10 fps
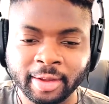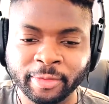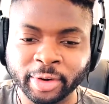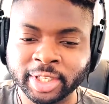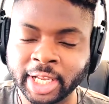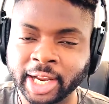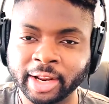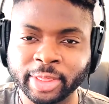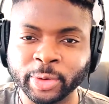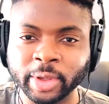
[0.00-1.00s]
for a second
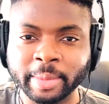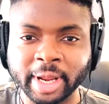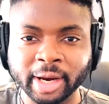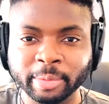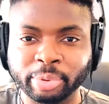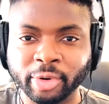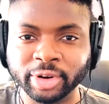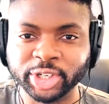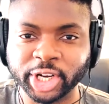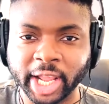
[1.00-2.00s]
I thought you meant
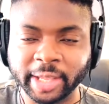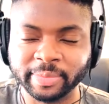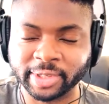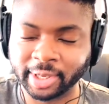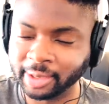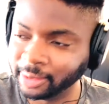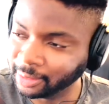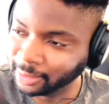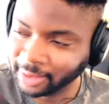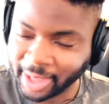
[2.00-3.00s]
LeBron James.
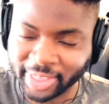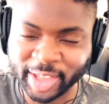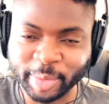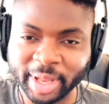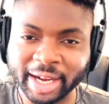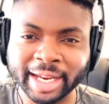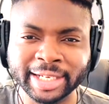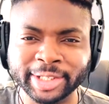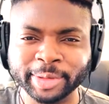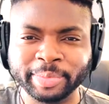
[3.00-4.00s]
I think you meant
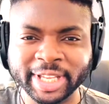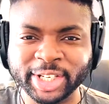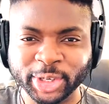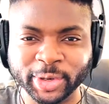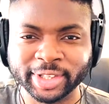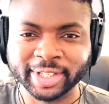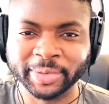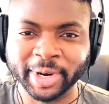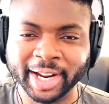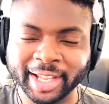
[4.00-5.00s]
Lyndon B.
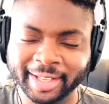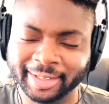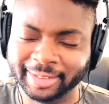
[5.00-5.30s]
Johnson, right?